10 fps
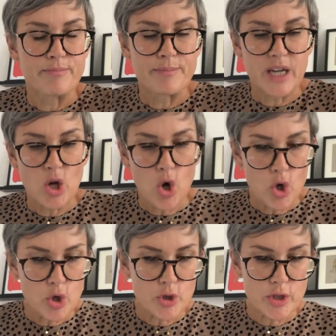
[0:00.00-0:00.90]

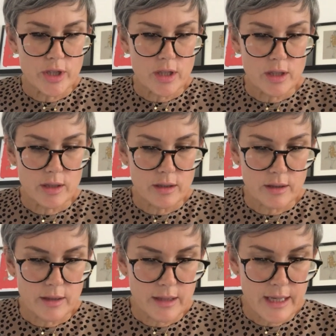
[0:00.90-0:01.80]
because
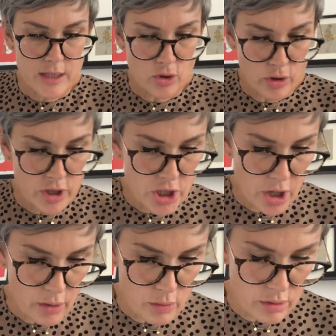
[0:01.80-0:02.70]
it's not going to
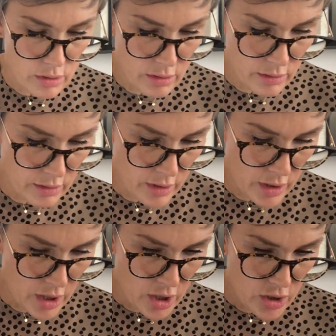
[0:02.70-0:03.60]
show.
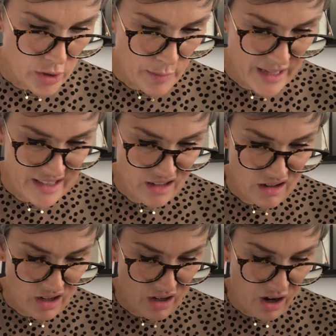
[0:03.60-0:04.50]
You're basically
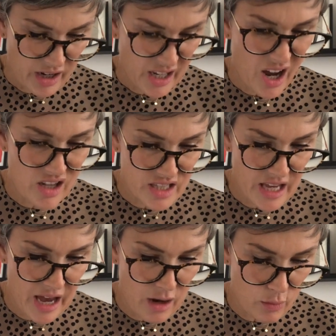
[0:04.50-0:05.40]
going to kind of cut it
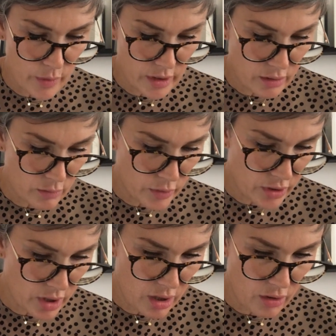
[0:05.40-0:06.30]
out when
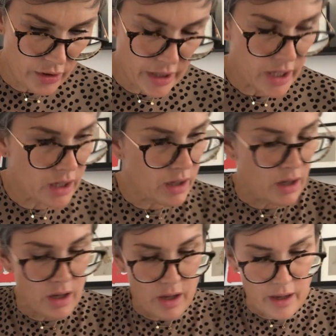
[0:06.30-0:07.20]
you cut on it,
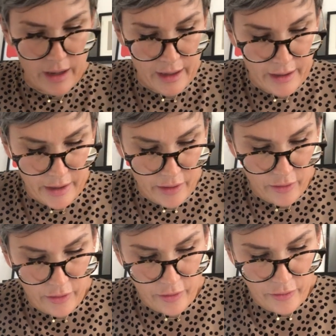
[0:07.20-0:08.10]
and